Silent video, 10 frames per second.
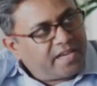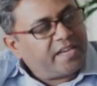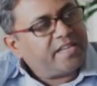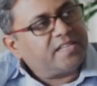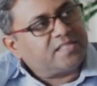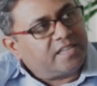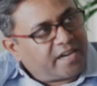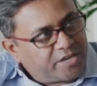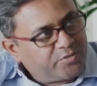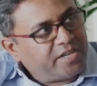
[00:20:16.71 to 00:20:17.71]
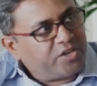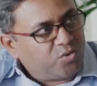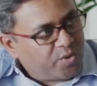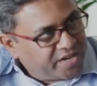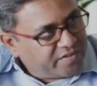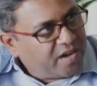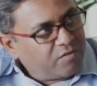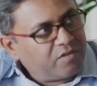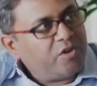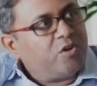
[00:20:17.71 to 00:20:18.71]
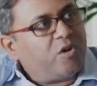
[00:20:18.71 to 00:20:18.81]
Hai is gradually going down,